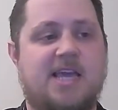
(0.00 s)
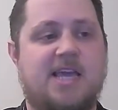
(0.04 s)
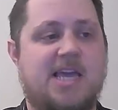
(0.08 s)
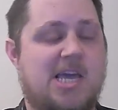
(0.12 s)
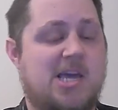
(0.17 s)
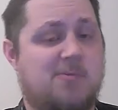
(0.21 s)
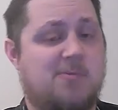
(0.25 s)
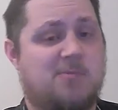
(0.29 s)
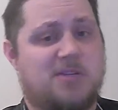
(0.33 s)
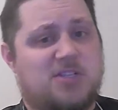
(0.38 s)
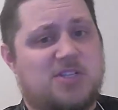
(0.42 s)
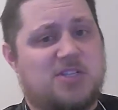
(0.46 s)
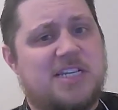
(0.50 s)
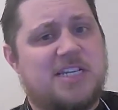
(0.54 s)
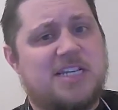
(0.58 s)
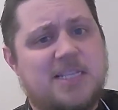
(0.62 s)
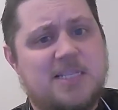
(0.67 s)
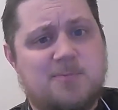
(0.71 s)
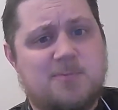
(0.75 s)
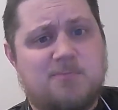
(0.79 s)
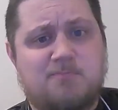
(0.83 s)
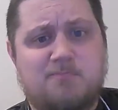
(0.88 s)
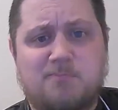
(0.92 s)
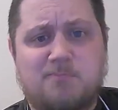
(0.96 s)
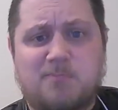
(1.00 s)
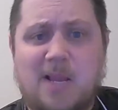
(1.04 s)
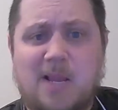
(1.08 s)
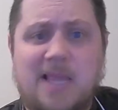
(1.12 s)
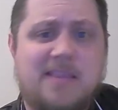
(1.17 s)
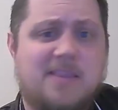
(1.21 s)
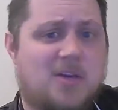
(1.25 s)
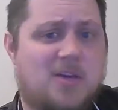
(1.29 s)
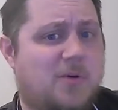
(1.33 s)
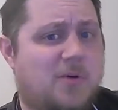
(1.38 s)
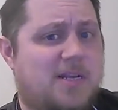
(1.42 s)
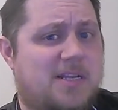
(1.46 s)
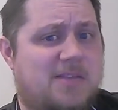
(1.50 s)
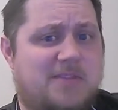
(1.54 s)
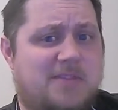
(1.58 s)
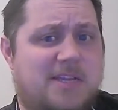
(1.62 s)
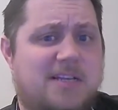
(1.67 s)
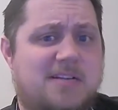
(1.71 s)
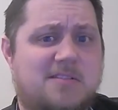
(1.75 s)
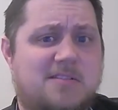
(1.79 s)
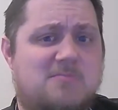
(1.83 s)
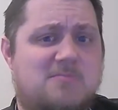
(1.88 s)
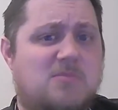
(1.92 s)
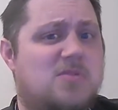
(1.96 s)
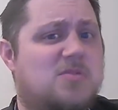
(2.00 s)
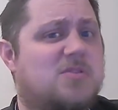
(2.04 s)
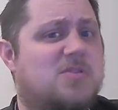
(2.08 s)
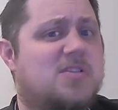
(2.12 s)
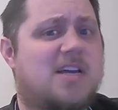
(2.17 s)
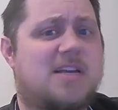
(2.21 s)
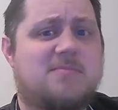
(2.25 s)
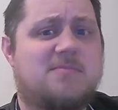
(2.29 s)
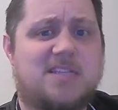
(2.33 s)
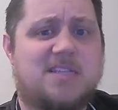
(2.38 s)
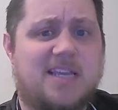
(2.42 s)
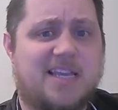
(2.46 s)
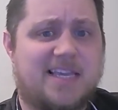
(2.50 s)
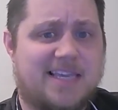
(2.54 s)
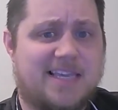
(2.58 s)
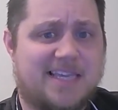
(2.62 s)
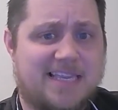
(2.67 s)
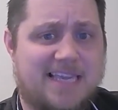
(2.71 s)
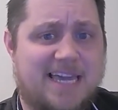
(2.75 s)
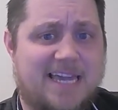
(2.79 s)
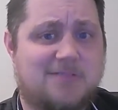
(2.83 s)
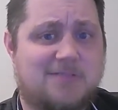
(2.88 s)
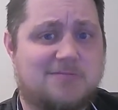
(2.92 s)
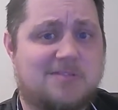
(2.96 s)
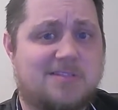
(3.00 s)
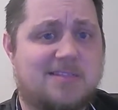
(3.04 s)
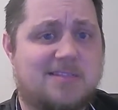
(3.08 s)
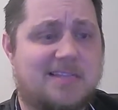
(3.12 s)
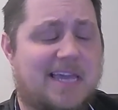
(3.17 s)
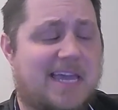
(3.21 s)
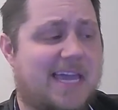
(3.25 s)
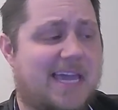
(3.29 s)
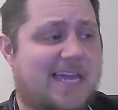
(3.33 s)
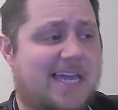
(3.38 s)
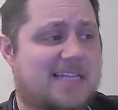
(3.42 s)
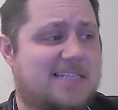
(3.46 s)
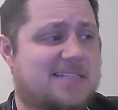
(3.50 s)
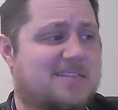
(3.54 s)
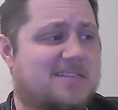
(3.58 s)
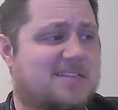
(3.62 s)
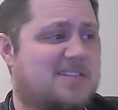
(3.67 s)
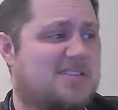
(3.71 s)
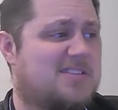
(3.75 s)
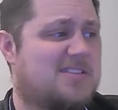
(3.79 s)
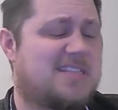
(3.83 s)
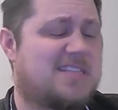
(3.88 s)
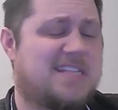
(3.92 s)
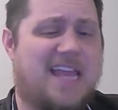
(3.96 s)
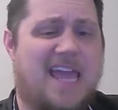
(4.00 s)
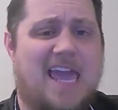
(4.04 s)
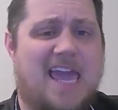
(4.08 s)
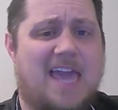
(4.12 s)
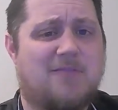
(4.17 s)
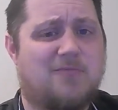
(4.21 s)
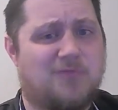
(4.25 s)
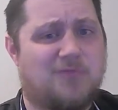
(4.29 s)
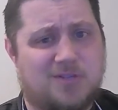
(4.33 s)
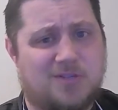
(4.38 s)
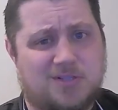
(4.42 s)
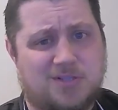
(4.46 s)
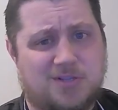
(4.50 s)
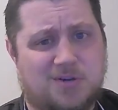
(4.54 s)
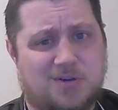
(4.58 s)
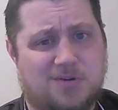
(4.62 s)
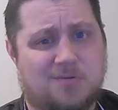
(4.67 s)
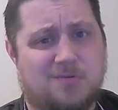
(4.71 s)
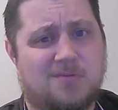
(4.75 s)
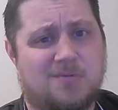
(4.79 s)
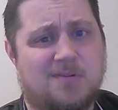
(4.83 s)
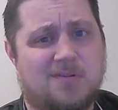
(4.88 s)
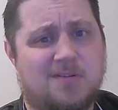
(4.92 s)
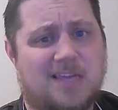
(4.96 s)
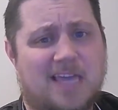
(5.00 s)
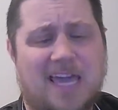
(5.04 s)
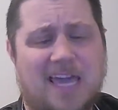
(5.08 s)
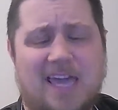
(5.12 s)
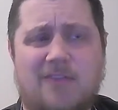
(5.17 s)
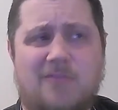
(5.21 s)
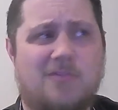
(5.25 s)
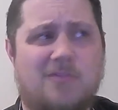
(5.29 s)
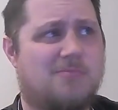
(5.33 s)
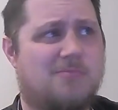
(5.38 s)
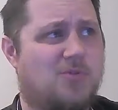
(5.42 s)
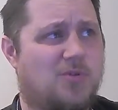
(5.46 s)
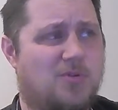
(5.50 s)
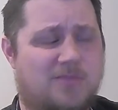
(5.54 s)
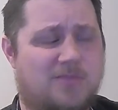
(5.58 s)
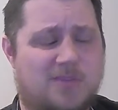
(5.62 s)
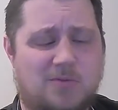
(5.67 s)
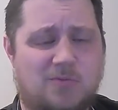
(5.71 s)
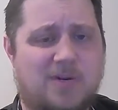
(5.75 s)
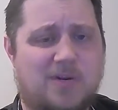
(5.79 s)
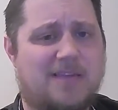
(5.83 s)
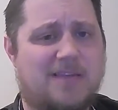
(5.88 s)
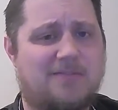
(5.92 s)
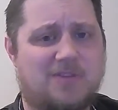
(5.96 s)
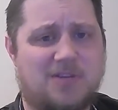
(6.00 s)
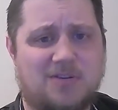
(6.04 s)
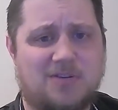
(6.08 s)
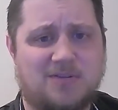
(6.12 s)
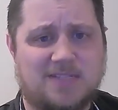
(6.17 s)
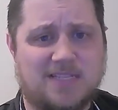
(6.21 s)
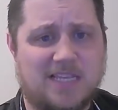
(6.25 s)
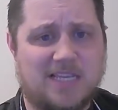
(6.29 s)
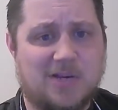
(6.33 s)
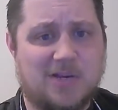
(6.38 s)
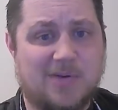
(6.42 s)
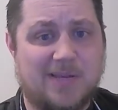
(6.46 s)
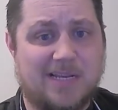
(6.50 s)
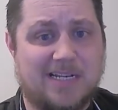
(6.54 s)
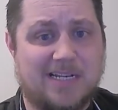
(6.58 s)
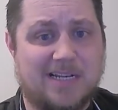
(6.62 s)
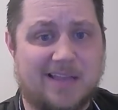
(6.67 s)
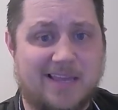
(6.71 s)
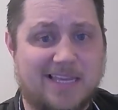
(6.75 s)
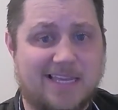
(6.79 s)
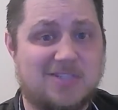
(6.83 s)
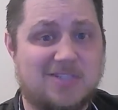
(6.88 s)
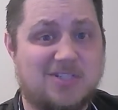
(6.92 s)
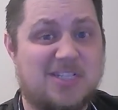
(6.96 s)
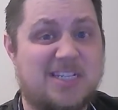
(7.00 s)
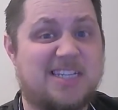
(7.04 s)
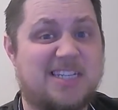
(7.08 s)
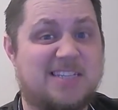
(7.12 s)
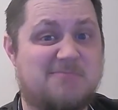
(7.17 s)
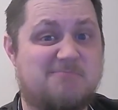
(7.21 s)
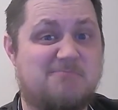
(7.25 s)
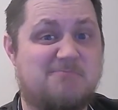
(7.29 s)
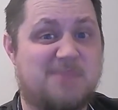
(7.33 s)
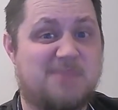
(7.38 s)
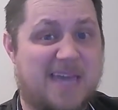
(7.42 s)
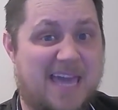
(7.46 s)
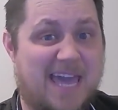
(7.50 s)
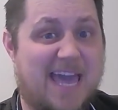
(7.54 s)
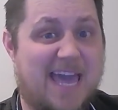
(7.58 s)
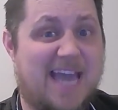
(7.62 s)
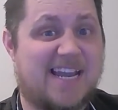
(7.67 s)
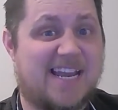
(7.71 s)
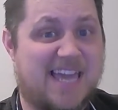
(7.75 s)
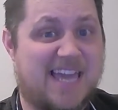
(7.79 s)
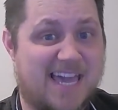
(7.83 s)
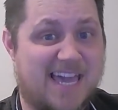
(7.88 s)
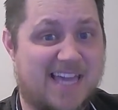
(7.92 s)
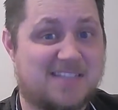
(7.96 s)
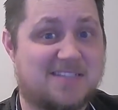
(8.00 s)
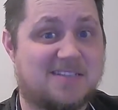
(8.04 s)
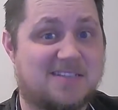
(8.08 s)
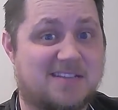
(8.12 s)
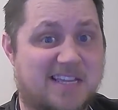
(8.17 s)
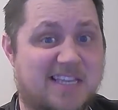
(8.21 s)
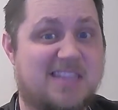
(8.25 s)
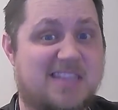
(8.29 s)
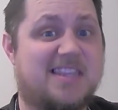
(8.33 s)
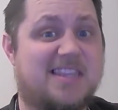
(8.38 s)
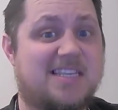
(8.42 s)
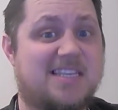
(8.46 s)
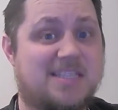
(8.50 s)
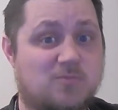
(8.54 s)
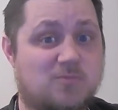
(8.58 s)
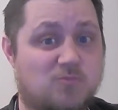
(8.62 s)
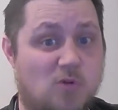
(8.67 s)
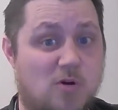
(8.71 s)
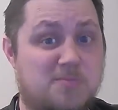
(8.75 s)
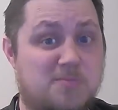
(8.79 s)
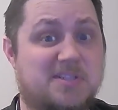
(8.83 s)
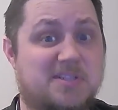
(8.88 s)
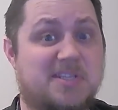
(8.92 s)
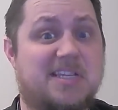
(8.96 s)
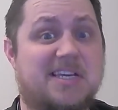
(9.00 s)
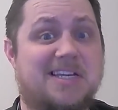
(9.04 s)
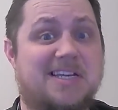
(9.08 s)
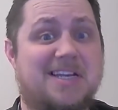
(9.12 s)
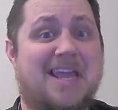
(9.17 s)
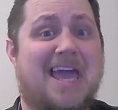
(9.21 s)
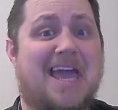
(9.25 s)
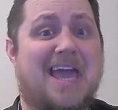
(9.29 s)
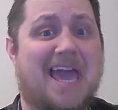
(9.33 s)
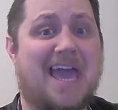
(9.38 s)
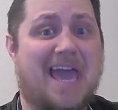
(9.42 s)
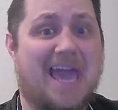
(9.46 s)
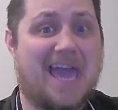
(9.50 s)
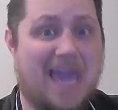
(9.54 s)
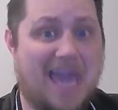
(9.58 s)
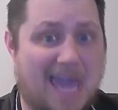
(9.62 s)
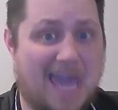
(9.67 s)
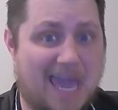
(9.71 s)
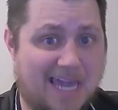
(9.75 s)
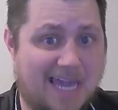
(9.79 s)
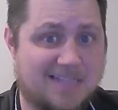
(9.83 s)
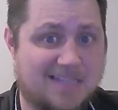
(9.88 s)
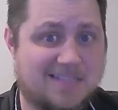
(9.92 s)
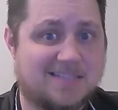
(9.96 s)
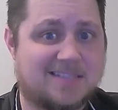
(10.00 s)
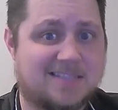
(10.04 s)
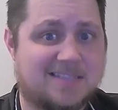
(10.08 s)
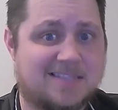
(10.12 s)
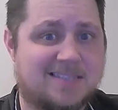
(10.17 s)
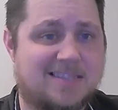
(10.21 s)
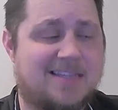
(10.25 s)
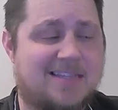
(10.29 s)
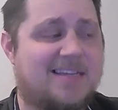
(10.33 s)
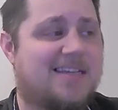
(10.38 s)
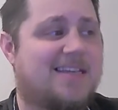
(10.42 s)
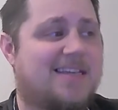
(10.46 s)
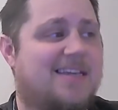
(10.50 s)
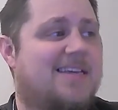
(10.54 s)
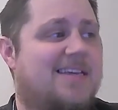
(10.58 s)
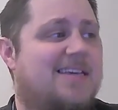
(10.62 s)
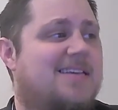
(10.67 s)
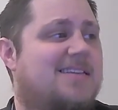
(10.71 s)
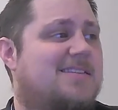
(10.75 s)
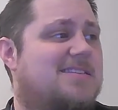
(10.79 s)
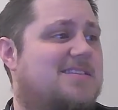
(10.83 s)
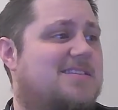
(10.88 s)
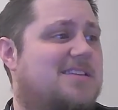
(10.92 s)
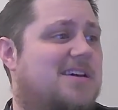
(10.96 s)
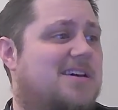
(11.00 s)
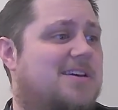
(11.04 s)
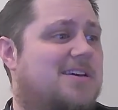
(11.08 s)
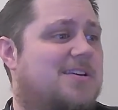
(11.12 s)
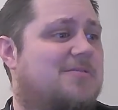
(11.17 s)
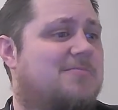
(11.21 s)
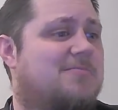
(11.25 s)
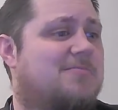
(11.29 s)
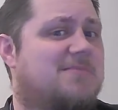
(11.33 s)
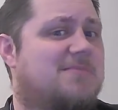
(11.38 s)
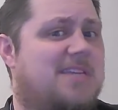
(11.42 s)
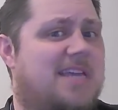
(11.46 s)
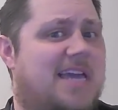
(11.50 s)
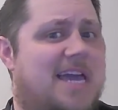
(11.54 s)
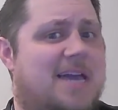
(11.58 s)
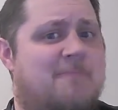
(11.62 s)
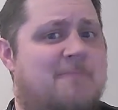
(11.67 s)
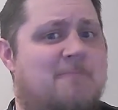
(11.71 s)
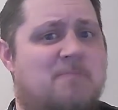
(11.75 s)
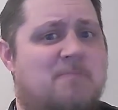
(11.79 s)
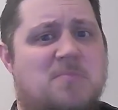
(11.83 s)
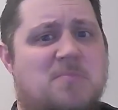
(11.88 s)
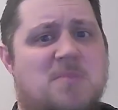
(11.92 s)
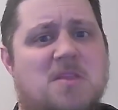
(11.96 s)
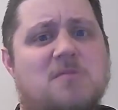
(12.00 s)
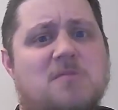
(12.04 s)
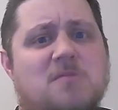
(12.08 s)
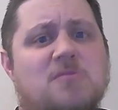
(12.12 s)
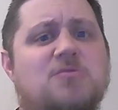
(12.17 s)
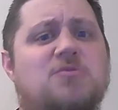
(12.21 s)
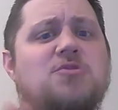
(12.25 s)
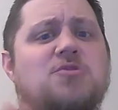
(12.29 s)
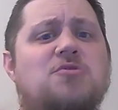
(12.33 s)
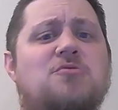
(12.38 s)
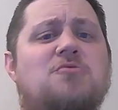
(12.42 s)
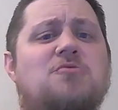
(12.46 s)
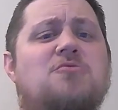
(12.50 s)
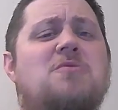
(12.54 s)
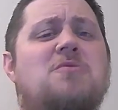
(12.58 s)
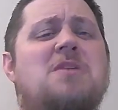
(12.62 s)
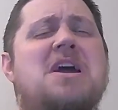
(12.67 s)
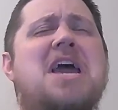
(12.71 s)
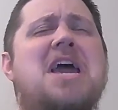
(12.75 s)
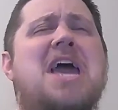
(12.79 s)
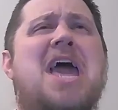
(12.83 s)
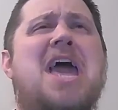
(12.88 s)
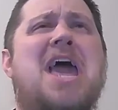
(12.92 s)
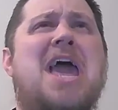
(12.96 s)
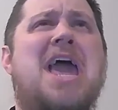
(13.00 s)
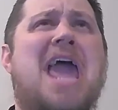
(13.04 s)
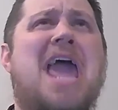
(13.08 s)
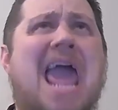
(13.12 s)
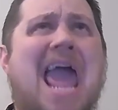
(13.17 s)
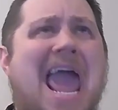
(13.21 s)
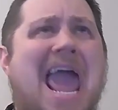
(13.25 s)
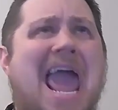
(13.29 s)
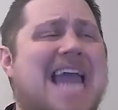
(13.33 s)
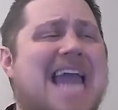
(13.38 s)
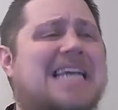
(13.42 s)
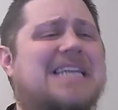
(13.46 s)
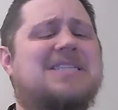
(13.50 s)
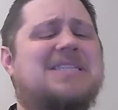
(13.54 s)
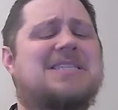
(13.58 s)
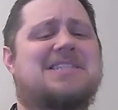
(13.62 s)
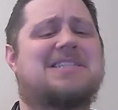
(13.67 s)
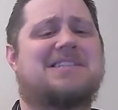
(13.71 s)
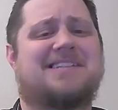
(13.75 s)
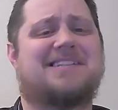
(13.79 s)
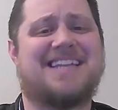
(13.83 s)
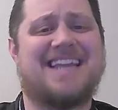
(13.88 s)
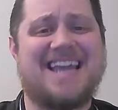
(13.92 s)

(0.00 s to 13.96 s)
But she has played the Queen of England more times than I can count, and just in every show, every movie, whatever you see her in, like, she is badass. Like, this woman can act. So, yeah, 2 excellent,